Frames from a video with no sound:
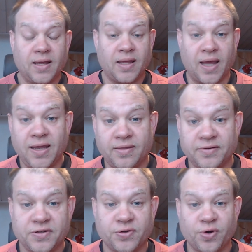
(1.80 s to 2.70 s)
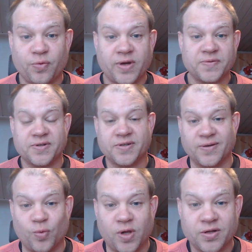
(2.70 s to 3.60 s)
Hey, this is Jurgen
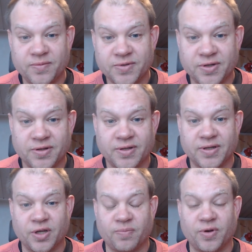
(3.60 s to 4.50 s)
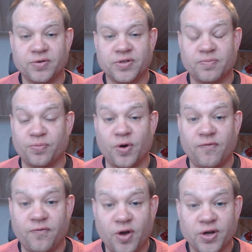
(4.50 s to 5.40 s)
Rasmussen. Welcome to the Hypnosis
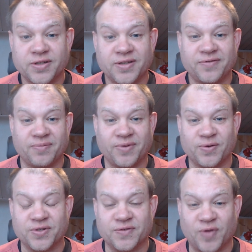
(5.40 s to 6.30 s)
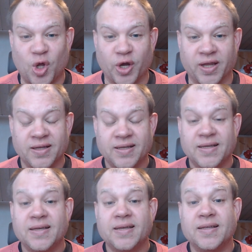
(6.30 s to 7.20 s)
Provocative Hypnosis Vlog.
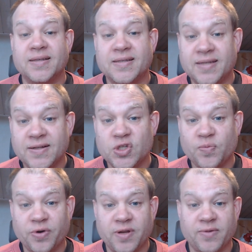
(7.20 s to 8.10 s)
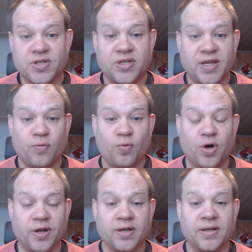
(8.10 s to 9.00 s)
Since pretty much day
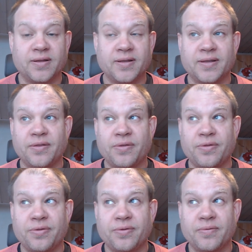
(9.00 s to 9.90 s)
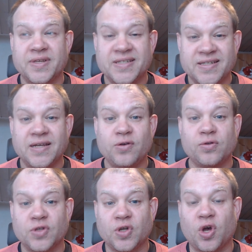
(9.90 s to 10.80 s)
one, the th
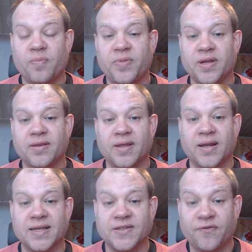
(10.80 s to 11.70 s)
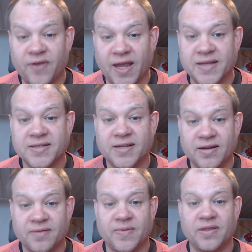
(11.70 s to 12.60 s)
single topic that has
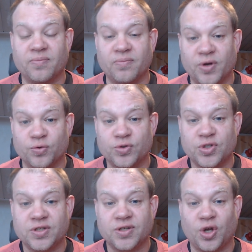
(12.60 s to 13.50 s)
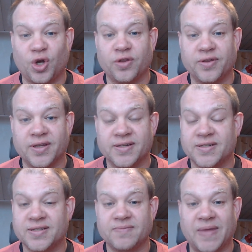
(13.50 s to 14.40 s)
fascinated me the most on
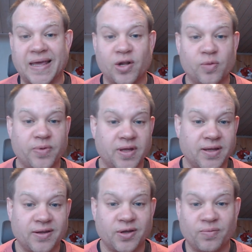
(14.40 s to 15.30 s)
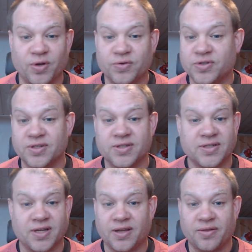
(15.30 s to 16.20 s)
this NLP, hypnosis,
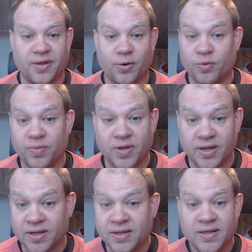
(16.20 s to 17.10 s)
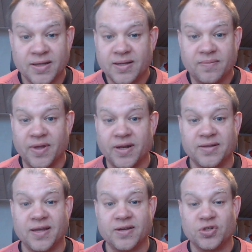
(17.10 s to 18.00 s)
psychotherapy,
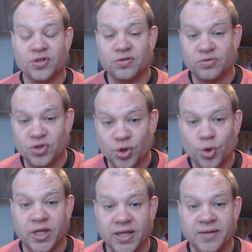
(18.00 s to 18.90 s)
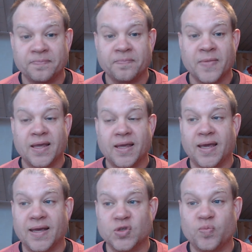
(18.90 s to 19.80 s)
meditation journey
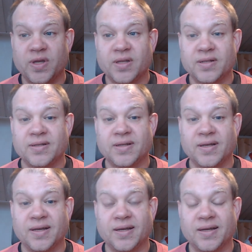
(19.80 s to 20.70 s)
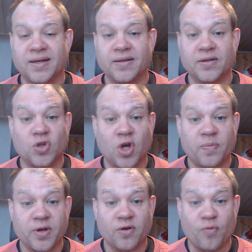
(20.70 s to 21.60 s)
has been uh, the
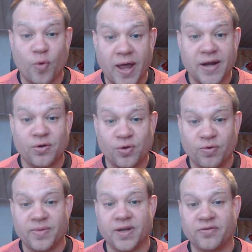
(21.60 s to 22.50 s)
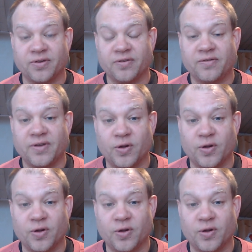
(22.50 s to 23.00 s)
topic of radical remissions.